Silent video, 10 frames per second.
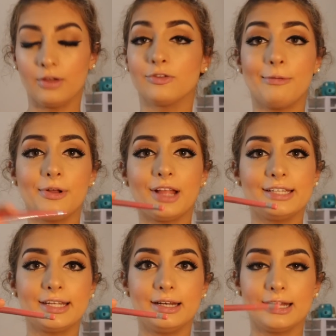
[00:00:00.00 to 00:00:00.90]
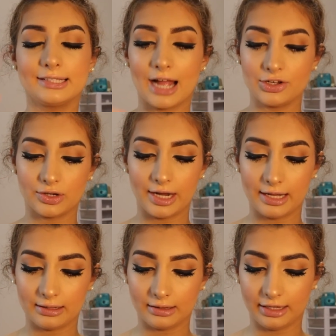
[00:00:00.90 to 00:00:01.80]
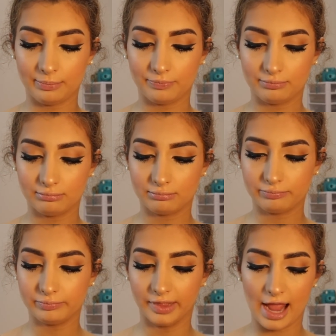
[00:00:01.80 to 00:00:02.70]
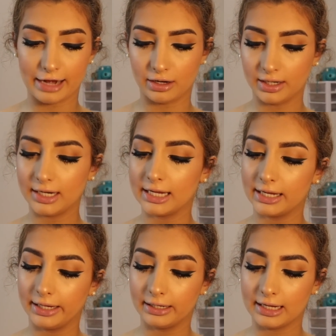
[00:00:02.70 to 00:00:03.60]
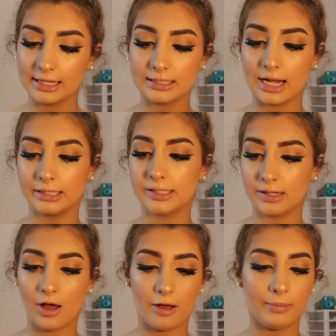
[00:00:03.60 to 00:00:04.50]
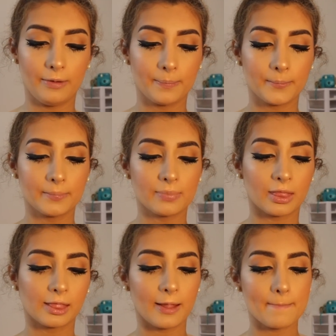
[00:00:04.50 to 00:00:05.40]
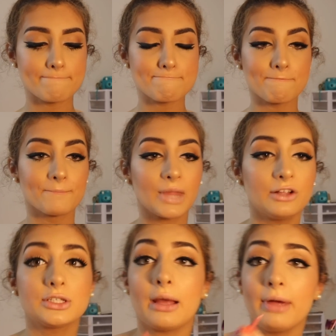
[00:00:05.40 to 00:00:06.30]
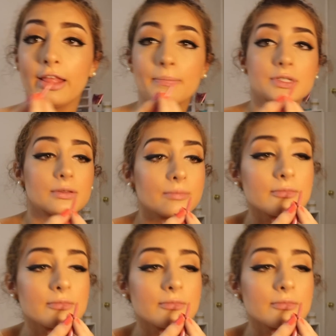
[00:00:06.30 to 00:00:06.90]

Rimmel London Exaggerate Lip Liner in East End Snob. And just line my lips.